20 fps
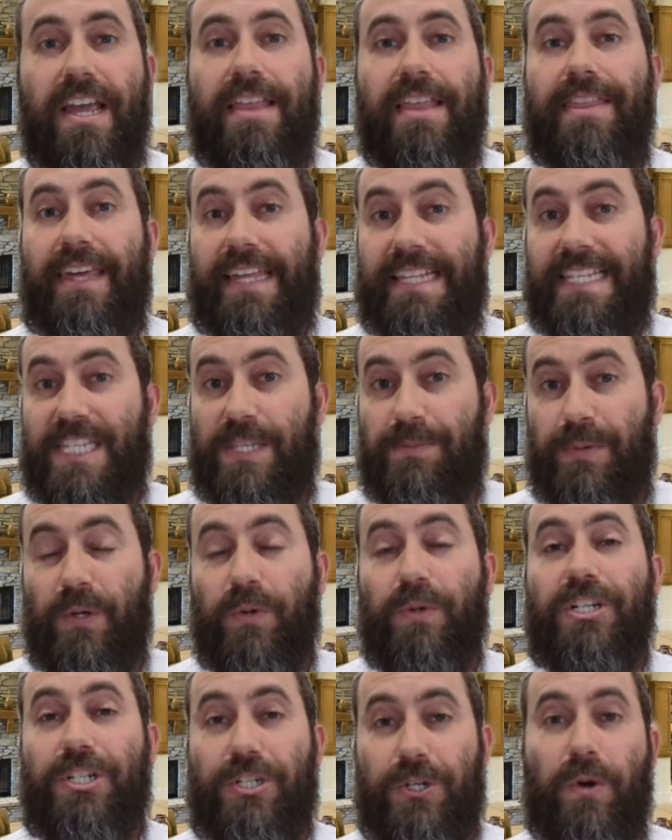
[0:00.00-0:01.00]
The
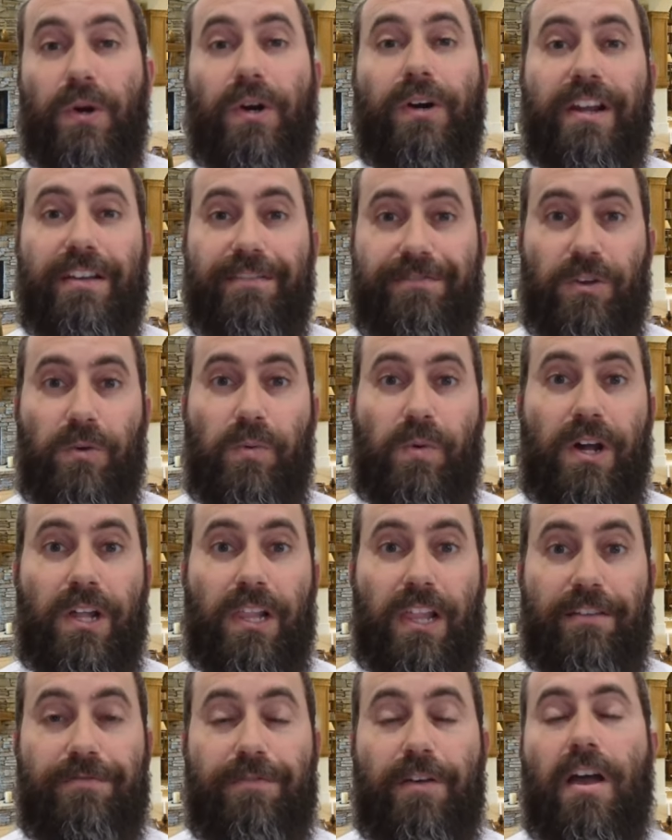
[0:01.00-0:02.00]
conspirator, if you
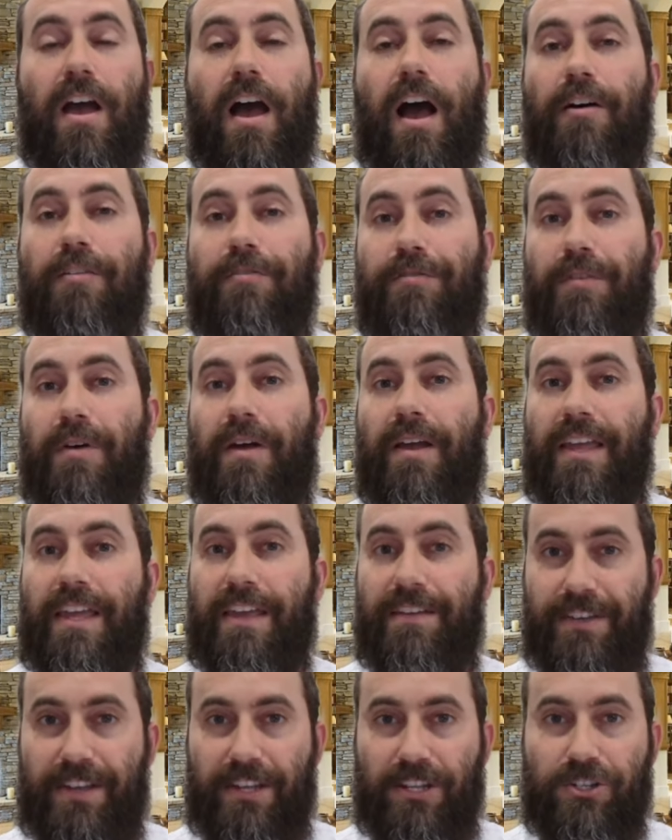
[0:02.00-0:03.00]
will, of of
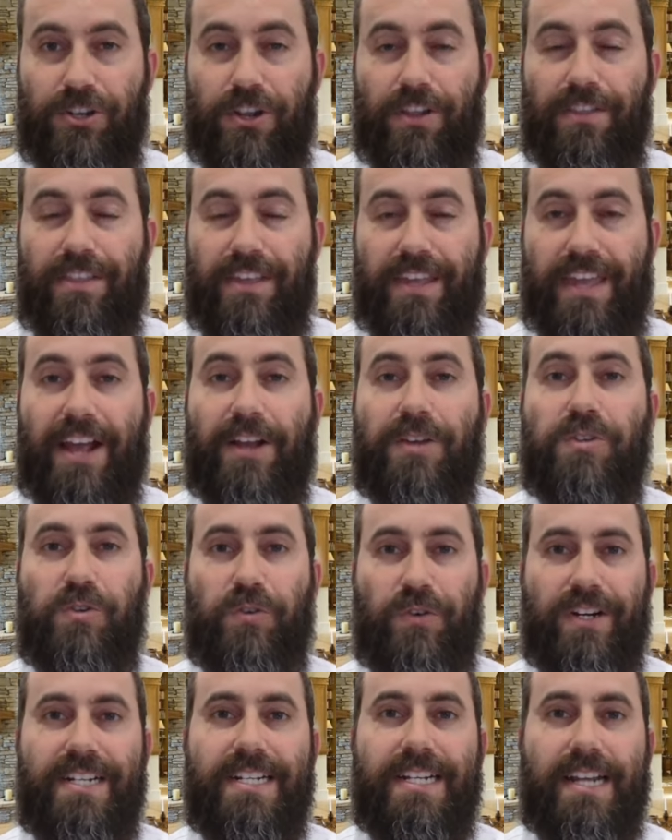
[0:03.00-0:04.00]
giving the
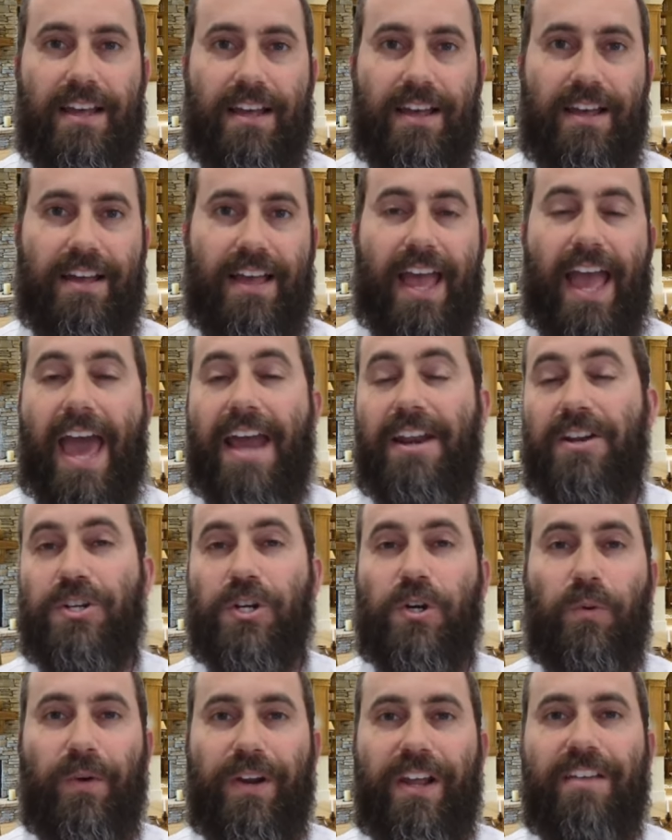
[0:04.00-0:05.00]
extra uh, added
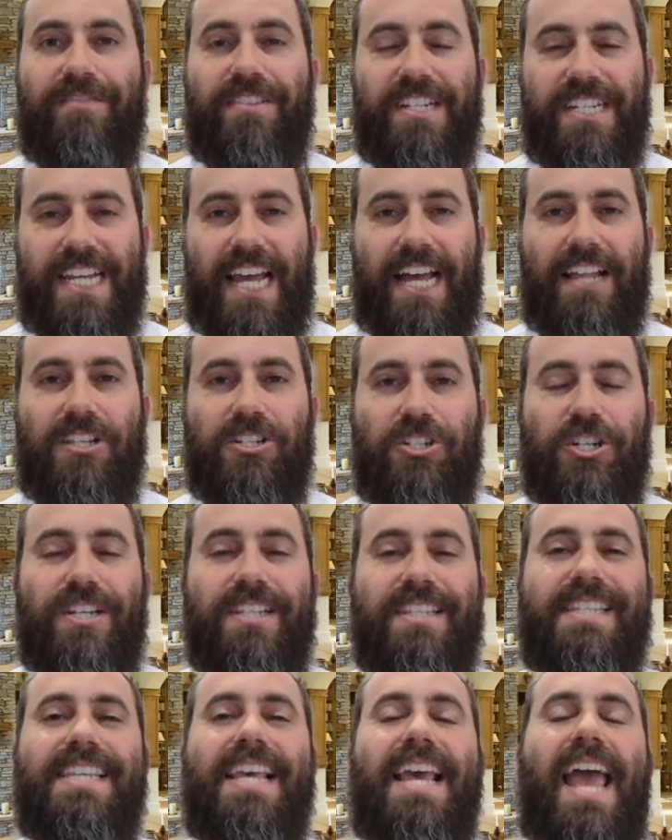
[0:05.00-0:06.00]
degree of
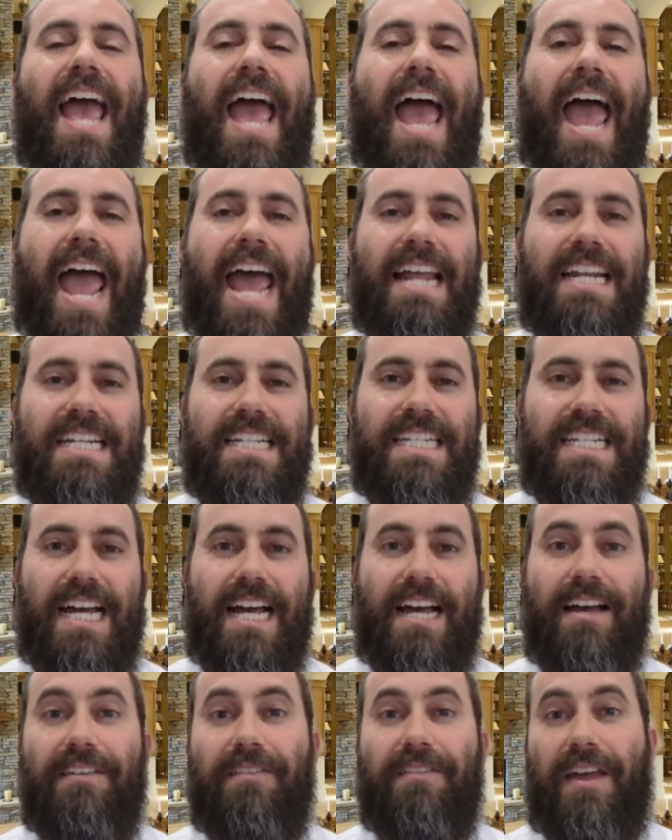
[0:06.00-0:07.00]
intelligence and
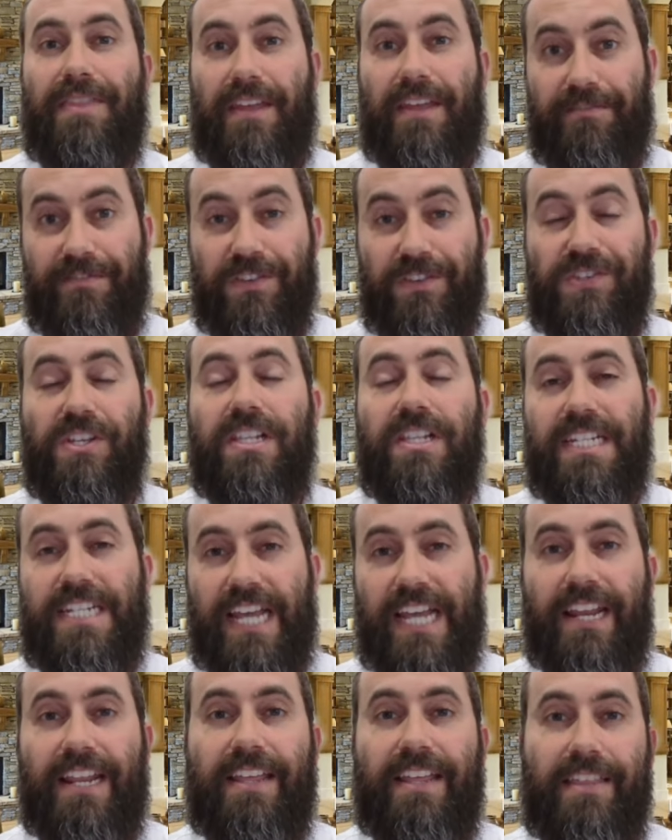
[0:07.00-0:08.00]
uh, and then
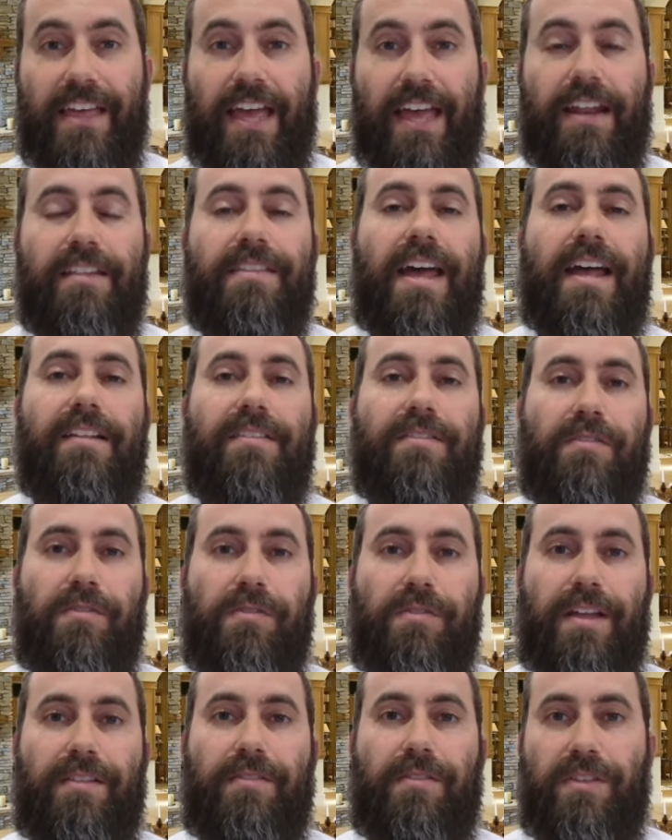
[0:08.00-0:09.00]
facilitating then that
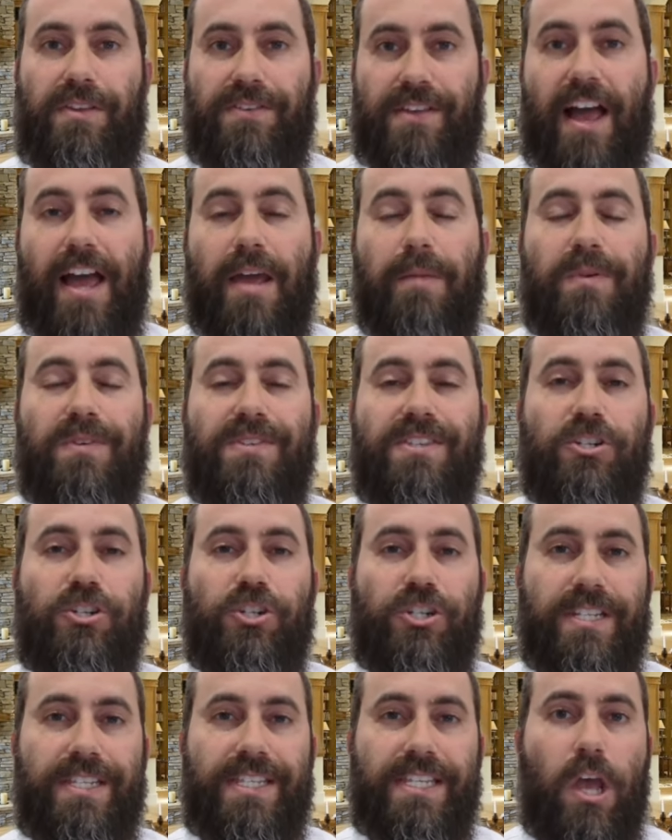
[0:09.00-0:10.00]
that these high
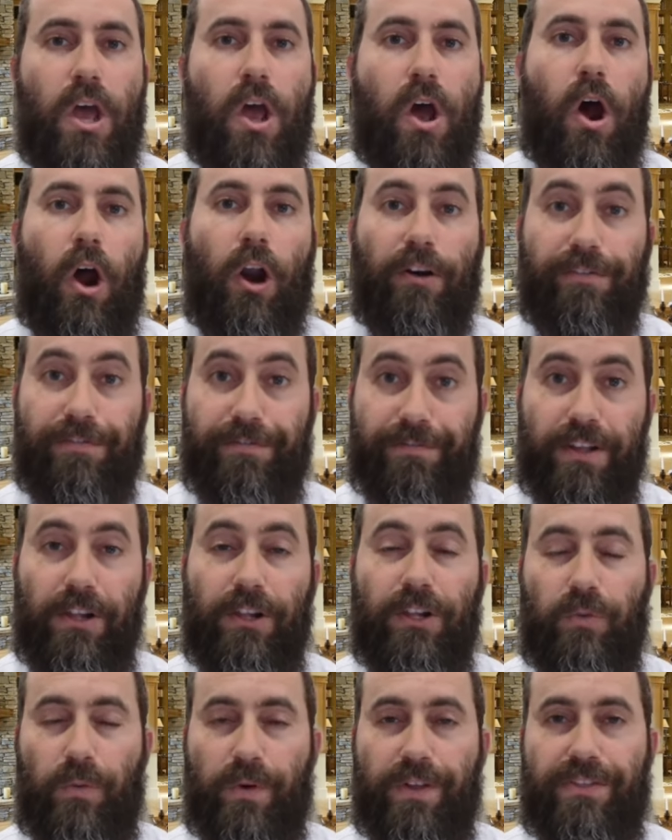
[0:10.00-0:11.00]
positions are
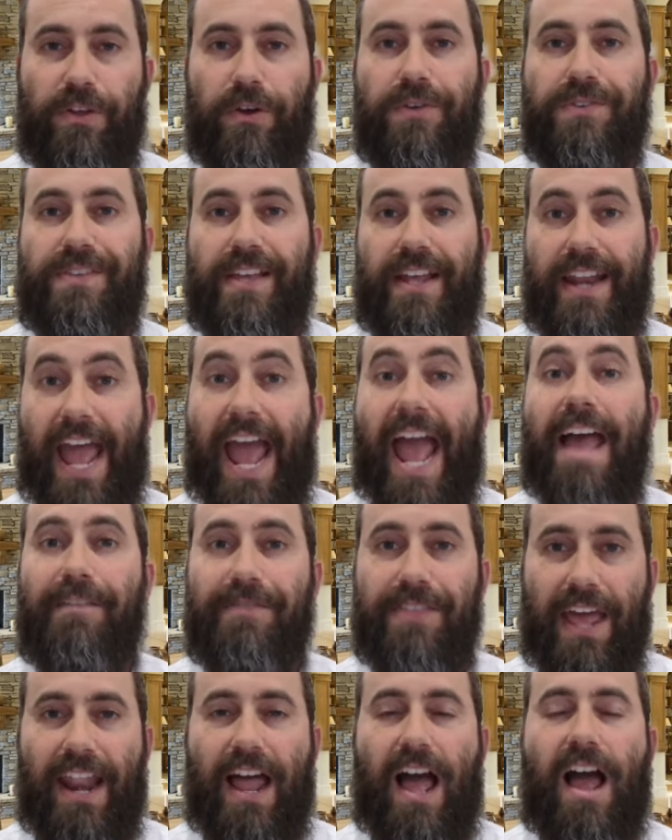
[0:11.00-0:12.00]
filled with those that
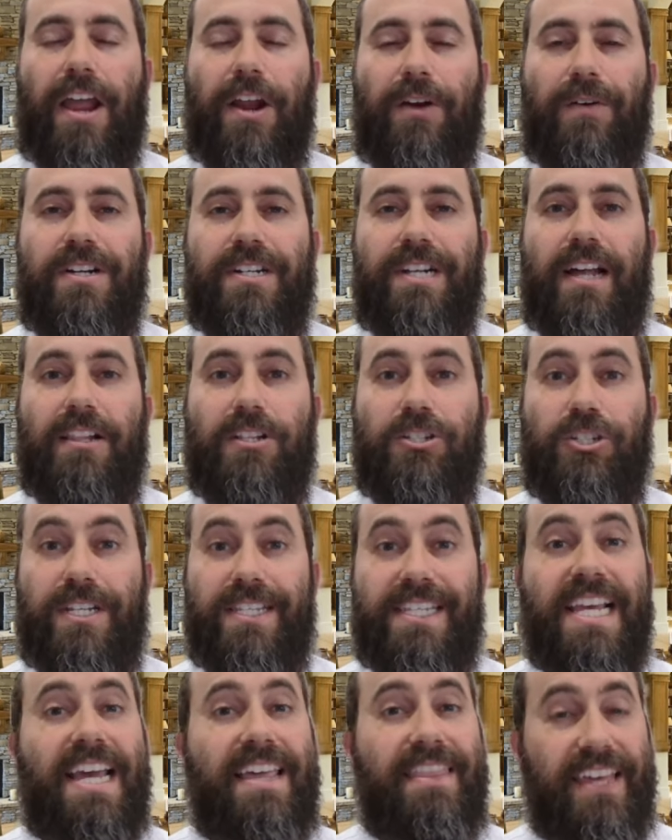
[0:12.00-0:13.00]
have that higher
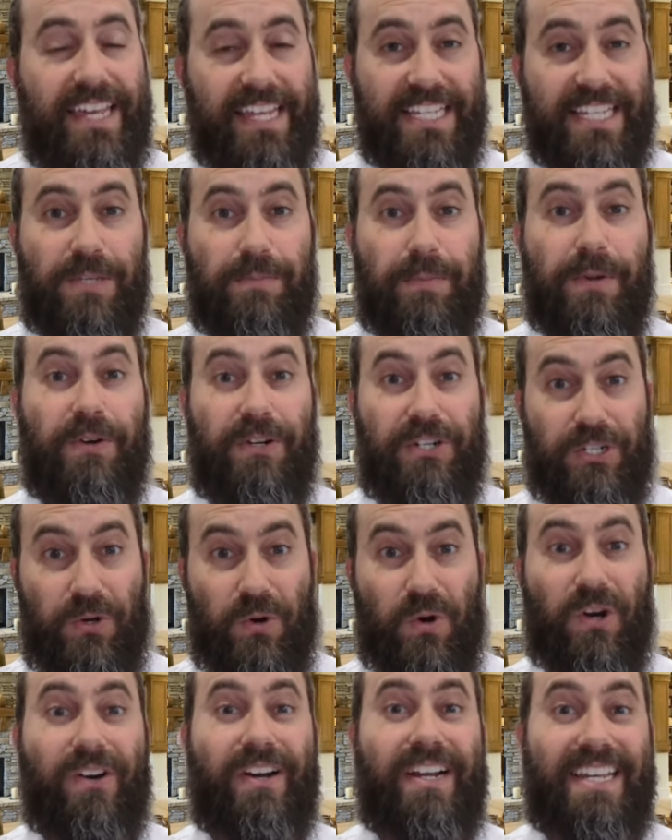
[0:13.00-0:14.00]
intelligence. The
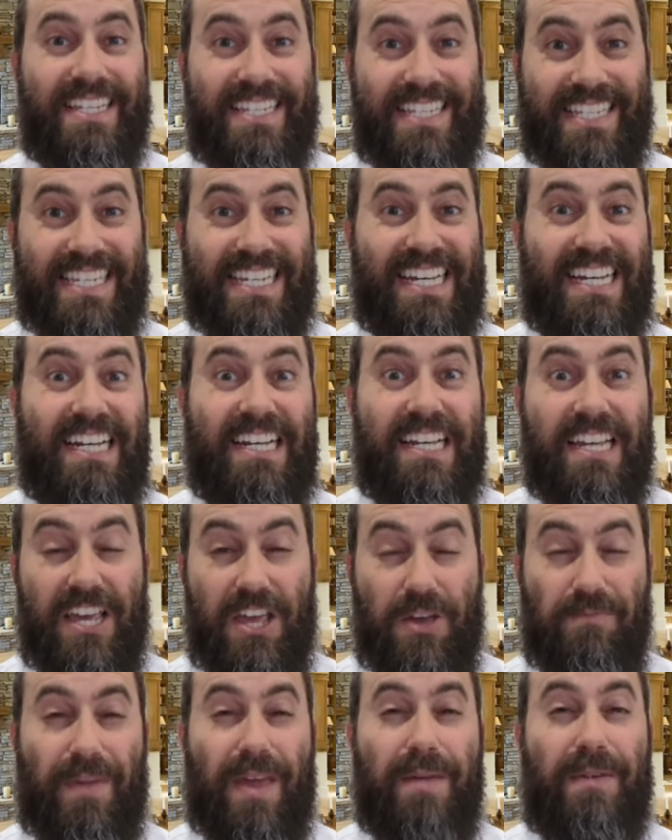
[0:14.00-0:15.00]
conspirator is uh,
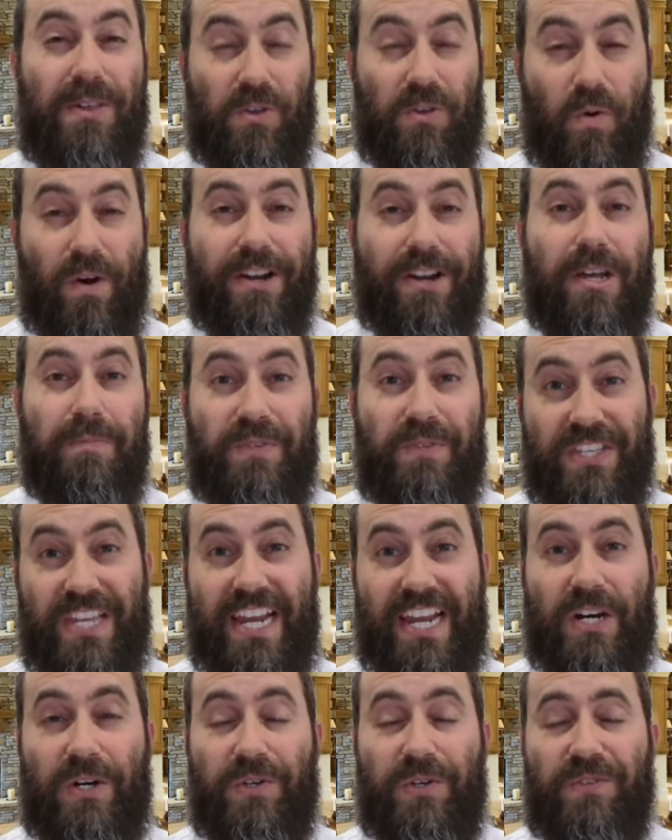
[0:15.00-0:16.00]
maybe the one
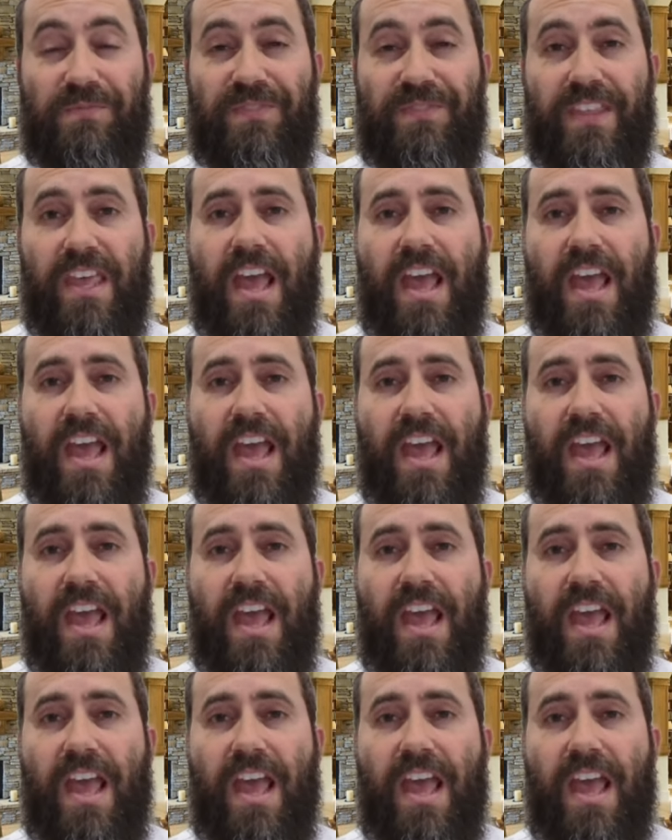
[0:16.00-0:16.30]
upstairs.